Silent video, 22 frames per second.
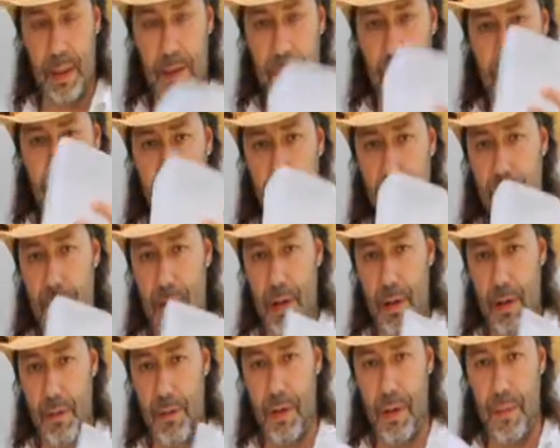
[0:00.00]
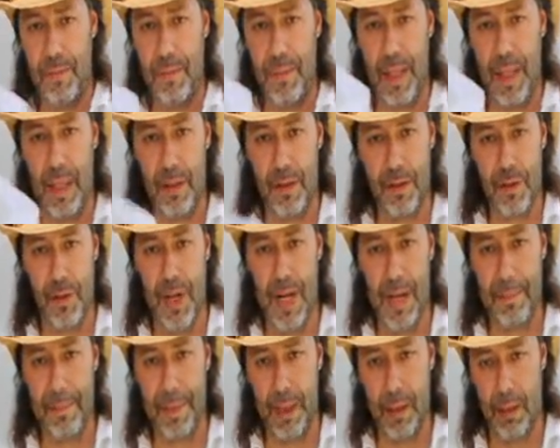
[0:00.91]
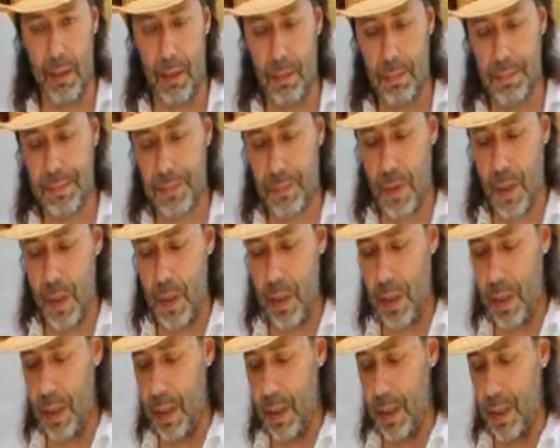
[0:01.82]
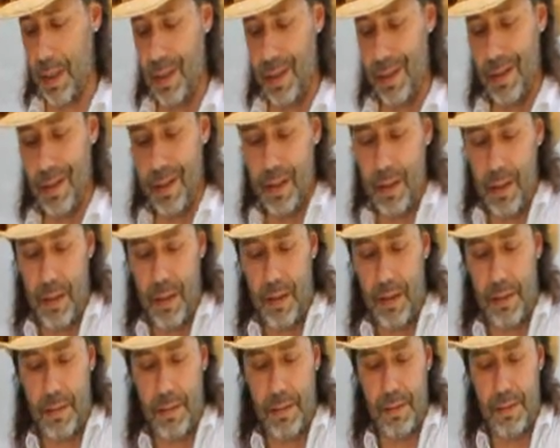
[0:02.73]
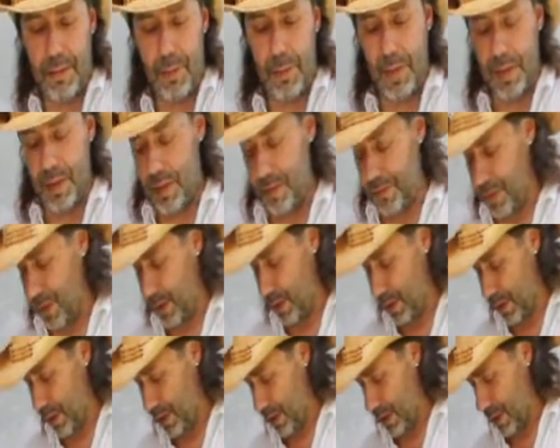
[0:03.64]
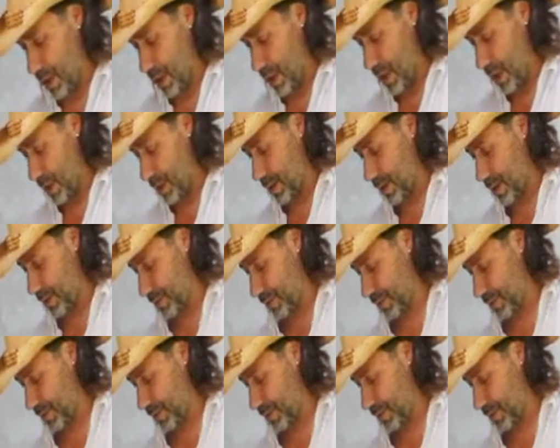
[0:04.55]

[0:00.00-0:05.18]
the juice from the shrapnel, then they're specifically designed to